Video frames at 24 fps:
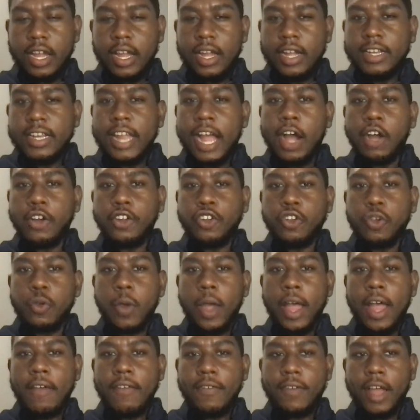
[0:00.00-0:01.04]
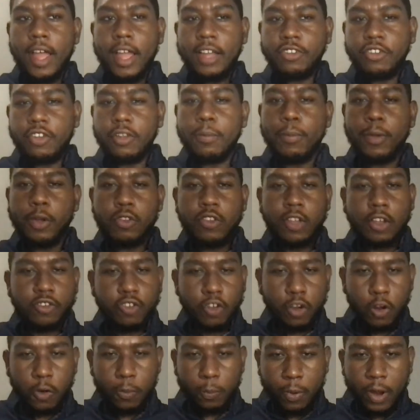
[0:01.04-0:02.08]
Now, you have actually built up
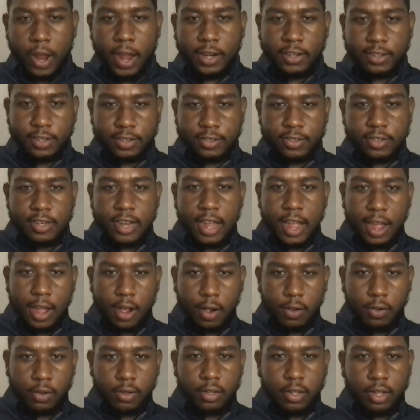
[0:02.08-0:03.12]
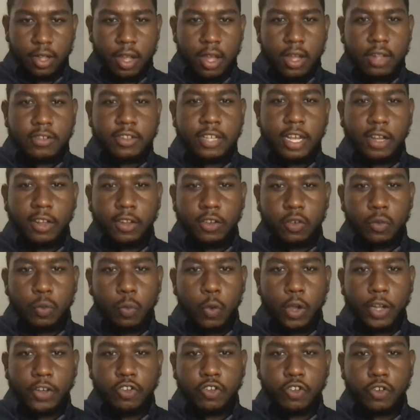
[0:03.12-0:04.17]
your own practice now. Tell us
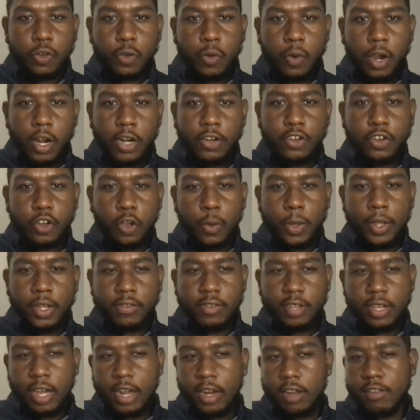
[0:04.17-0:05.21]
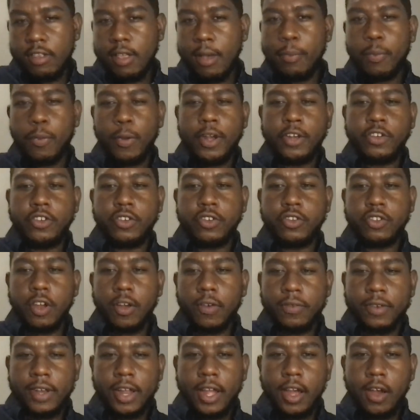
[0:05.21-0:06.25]
what you are doing to kind of separate yourself
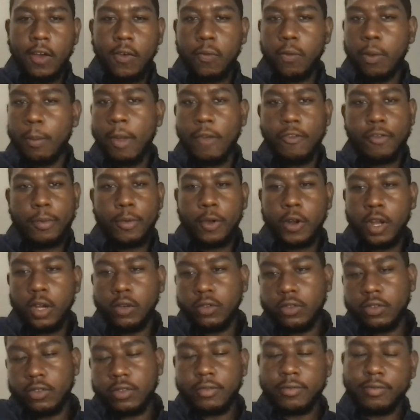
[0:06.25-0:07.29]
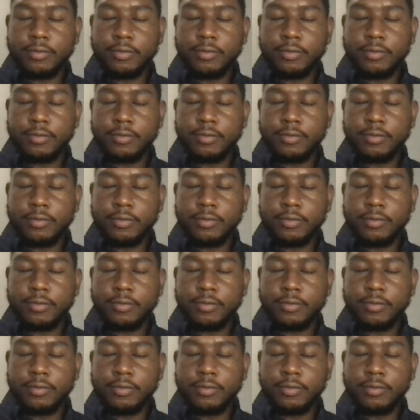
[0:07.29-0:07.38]
now from everyone else.